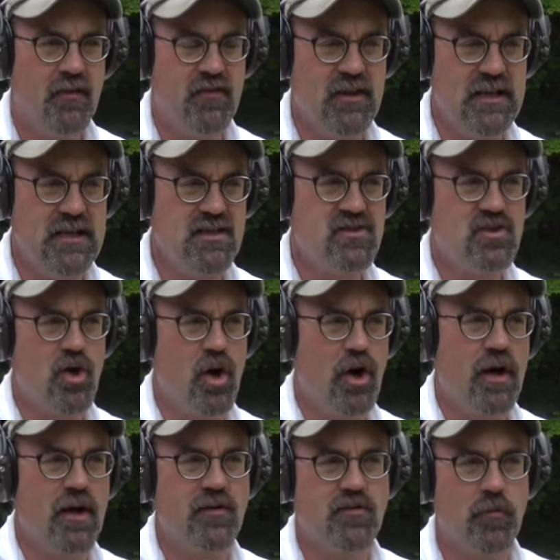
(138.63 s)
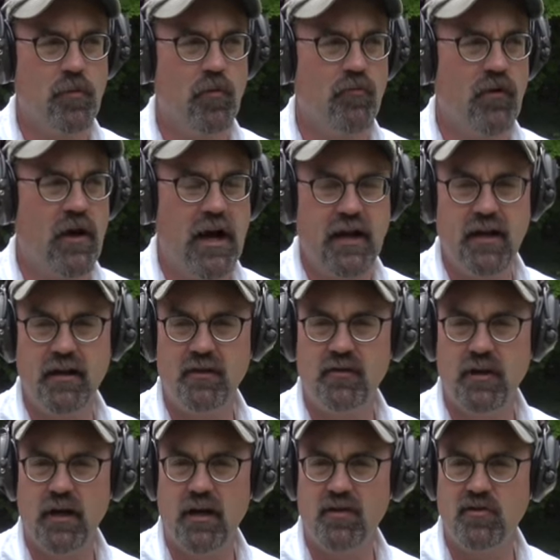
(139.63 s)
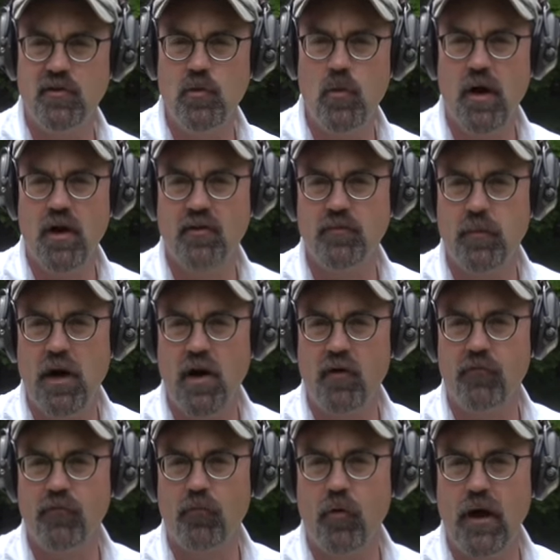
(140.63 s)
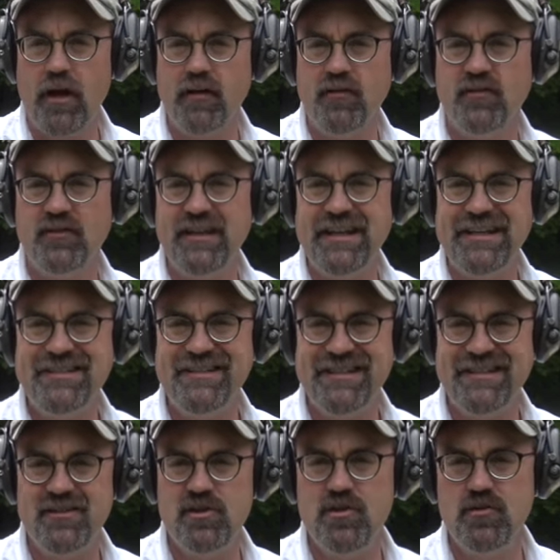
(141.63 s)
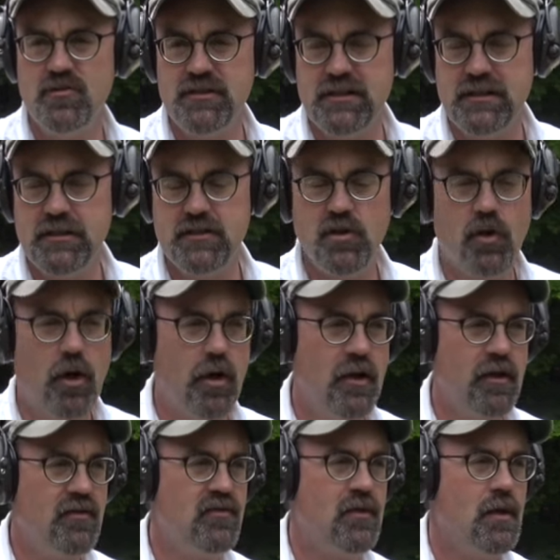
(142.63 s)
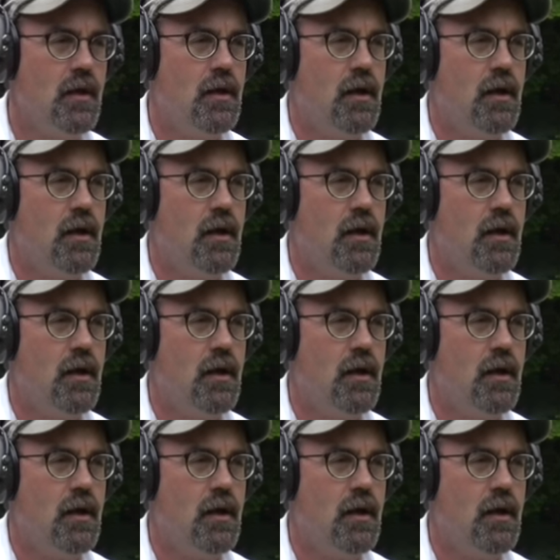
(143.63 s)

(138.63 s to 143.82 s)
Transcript: These targets are provided to us by our friends, Easy to See Targets,